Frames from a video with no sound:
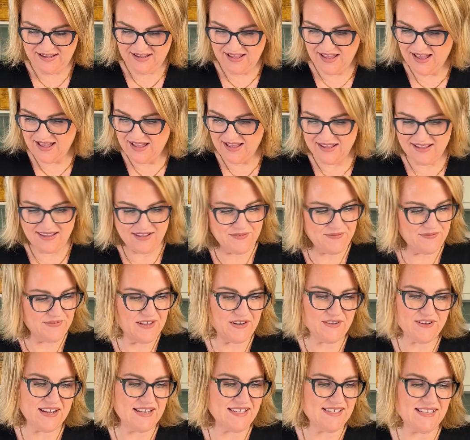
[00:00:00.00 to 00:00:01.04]
If
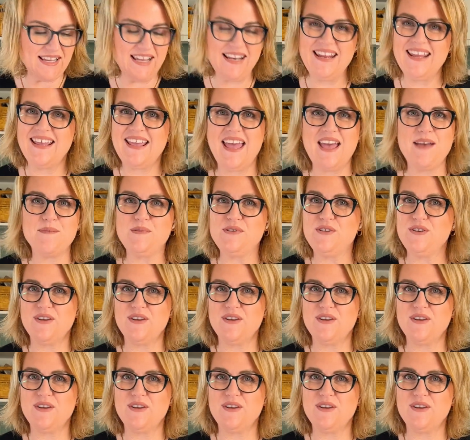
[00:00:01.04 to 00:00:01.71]
there is any gaps,